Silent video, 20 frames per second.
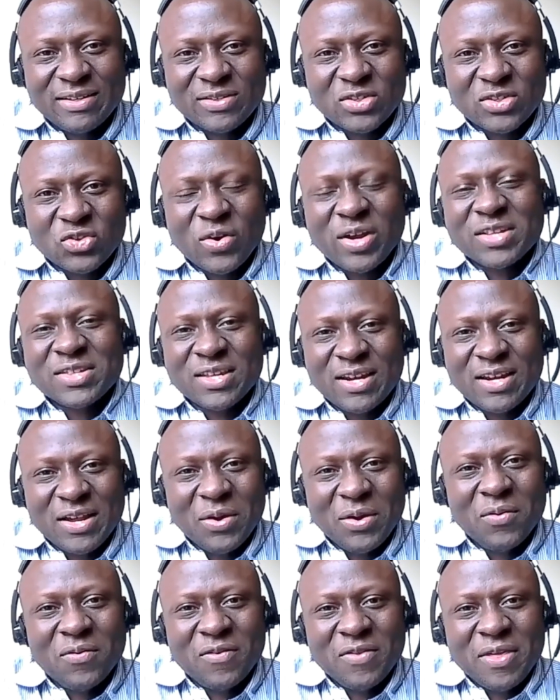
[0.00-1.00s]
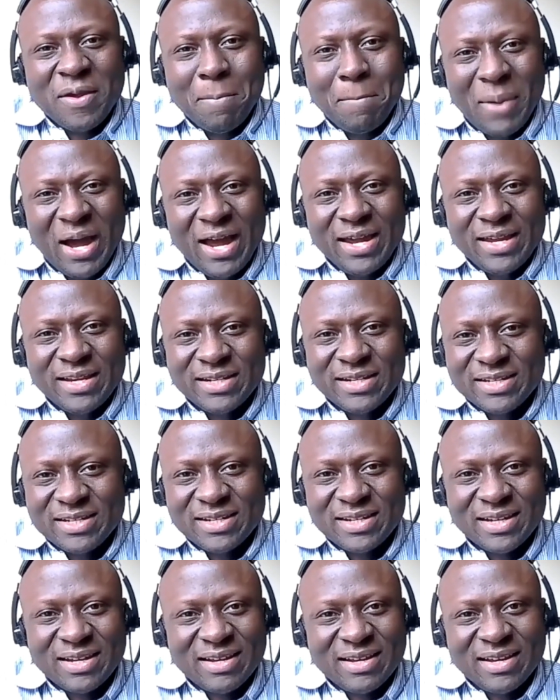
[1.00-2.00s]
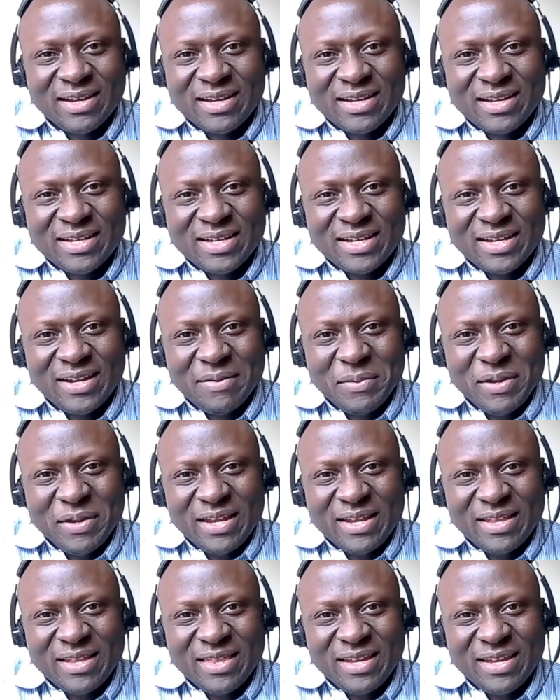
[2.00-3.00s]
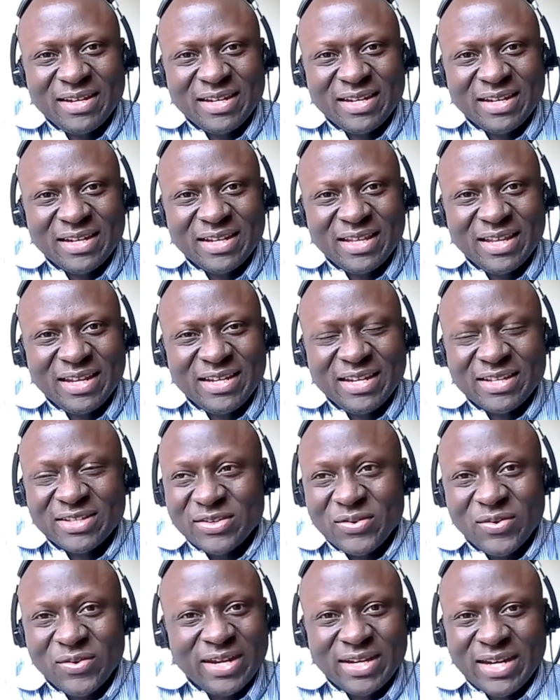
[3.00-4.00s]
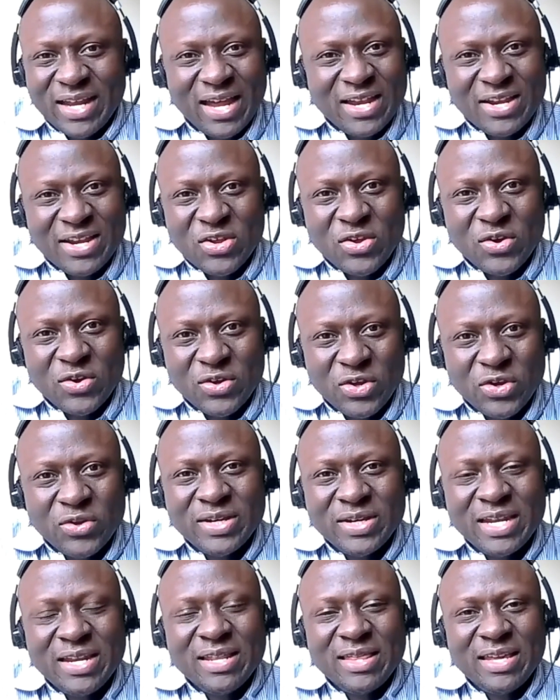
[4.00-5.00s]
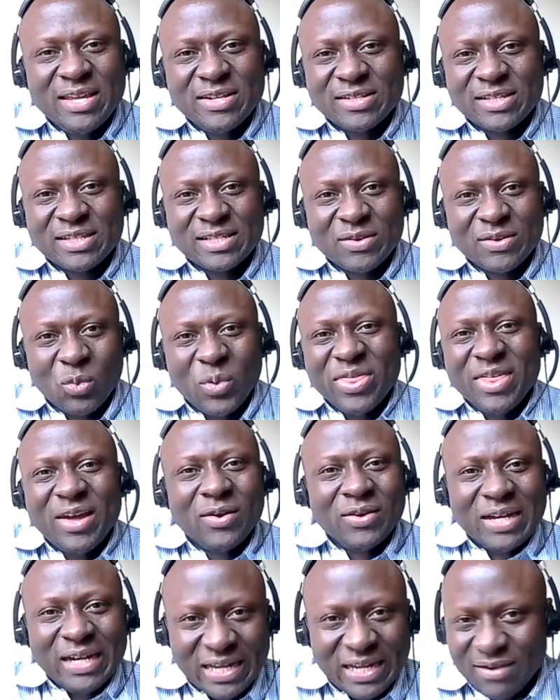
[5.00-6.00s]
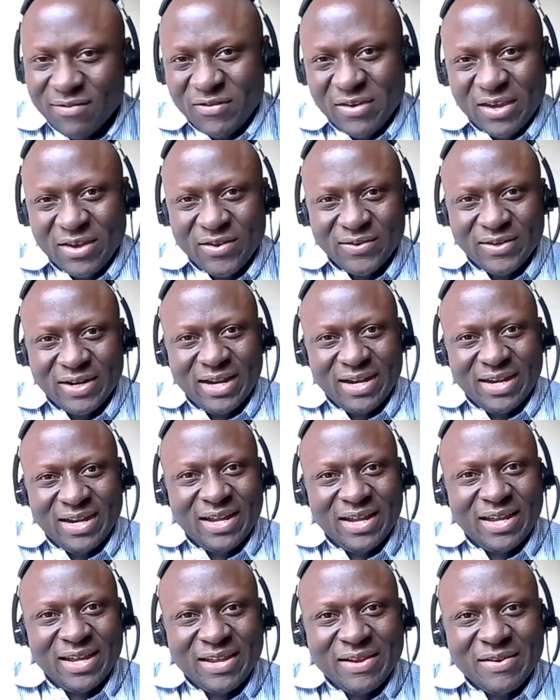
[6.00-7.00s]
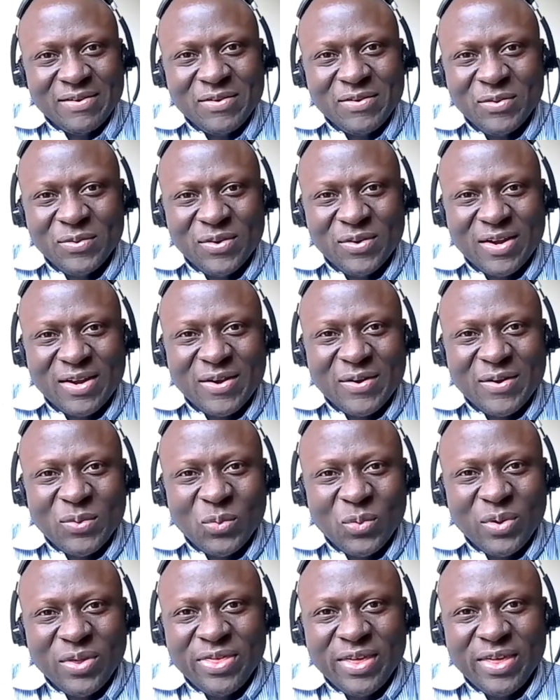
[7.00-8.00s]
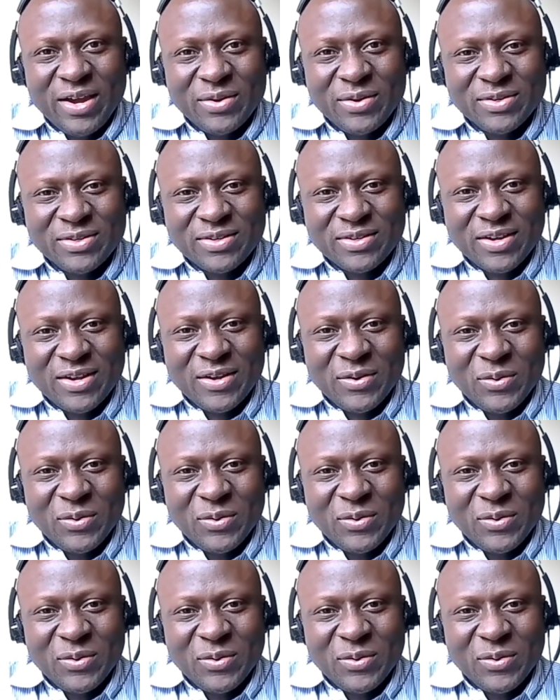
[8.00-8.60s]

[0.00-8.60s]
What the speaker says: structuring over the mind. I mean, that is great. And you did this without leaving Uganda, without